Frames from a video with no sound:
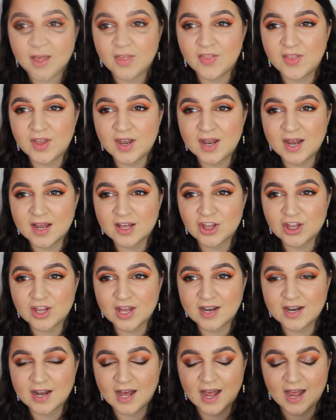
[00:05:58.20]
The next
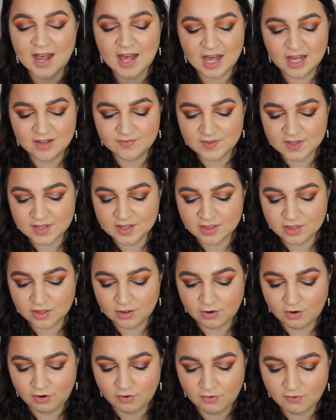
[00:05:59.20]
shade I have
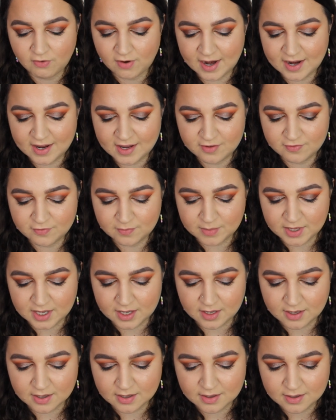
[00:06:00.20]
is Crave
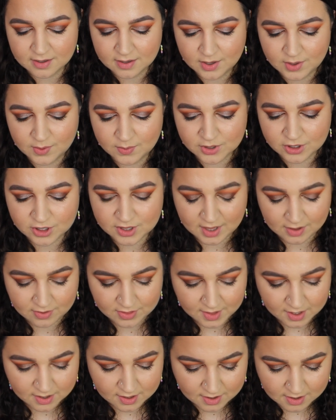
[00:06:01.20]
Me, which
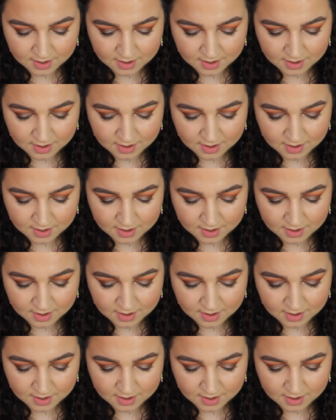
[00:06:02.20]
sounds like a